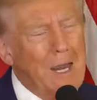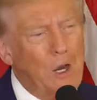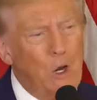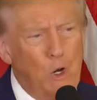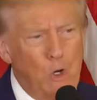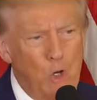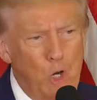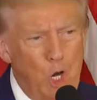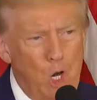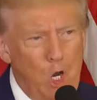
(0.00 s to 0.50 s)
I
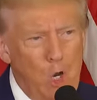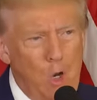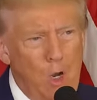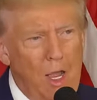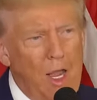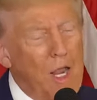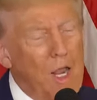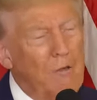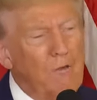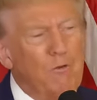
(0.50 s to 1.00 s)
don't know.
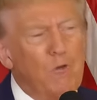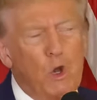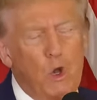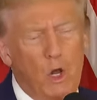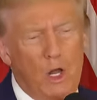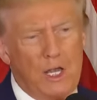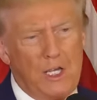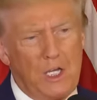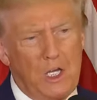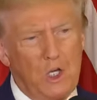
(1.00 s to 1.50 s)
I have
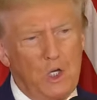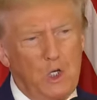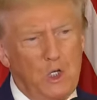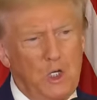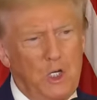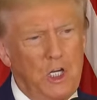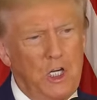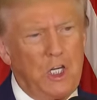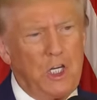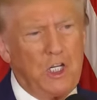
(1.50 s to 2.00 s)
no idea who
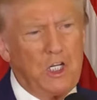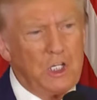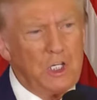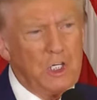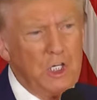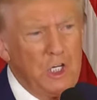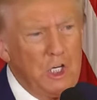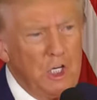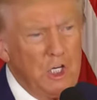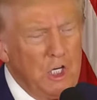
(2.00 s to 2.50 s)
she
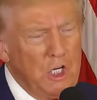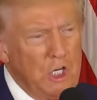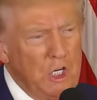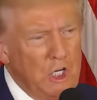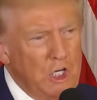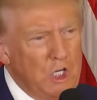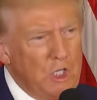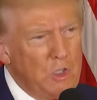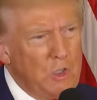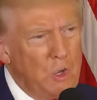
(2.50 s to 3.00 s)
is.
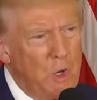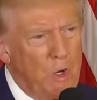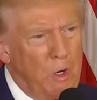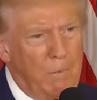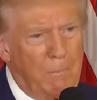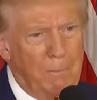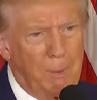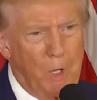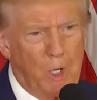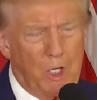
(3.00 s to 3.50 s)
She
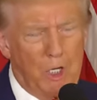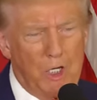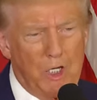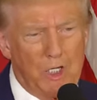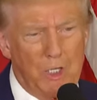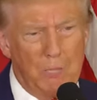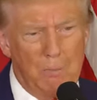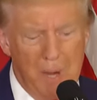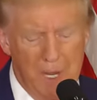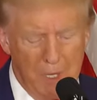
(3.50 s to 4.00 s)
wrote a book
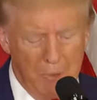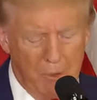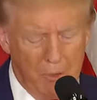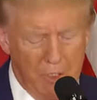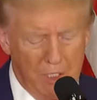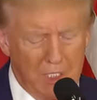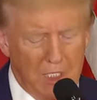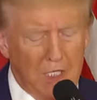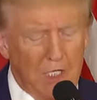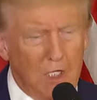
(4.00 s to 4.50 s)
and she made a
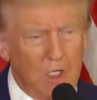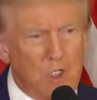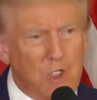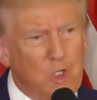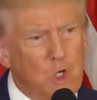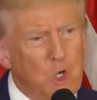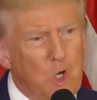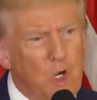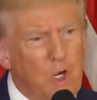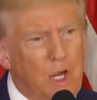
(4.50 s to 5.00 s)
ridiculous
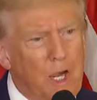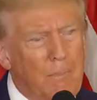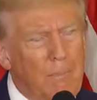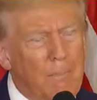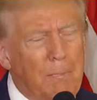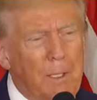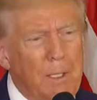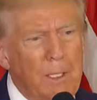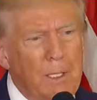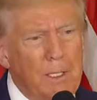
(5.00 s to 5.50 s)
story
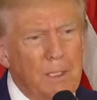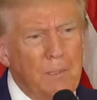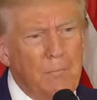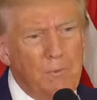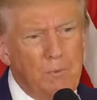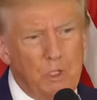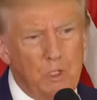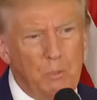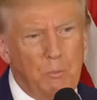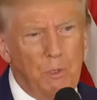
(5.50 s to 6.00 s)
up.
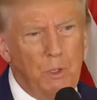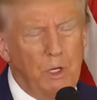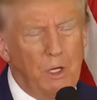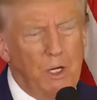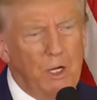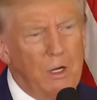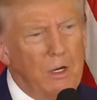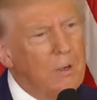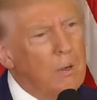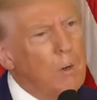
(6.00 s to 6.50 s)
She put
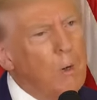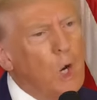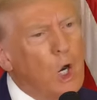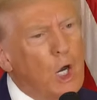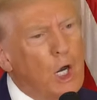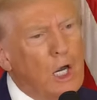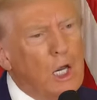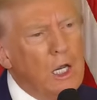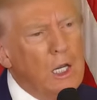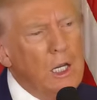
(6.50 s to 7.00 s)
it in her
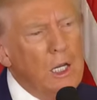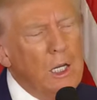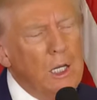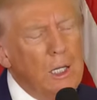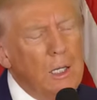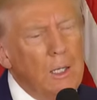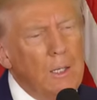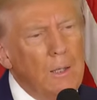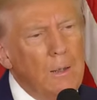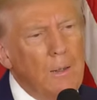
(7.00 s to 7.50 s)
book.
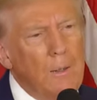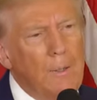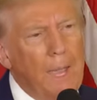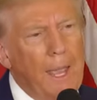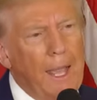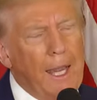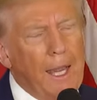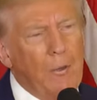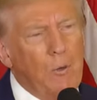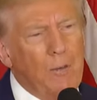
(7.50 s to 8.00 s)

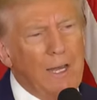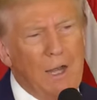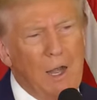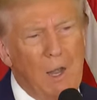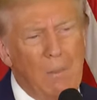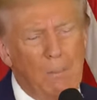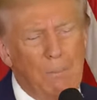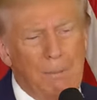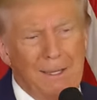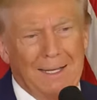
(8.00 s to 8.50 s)
And we're
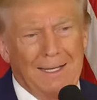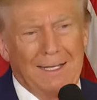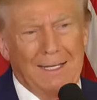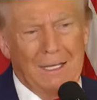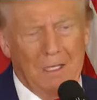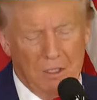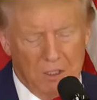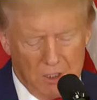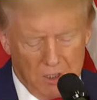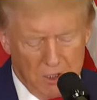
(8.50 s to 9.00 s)
now
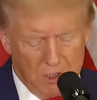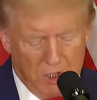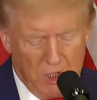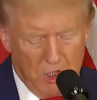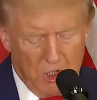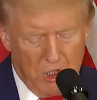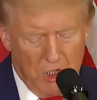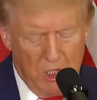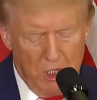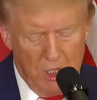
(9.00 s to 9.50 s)
appealing the
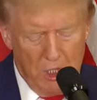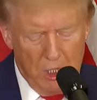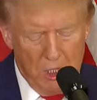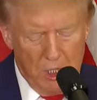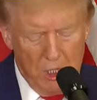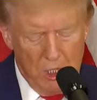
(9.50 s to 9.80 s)
decision.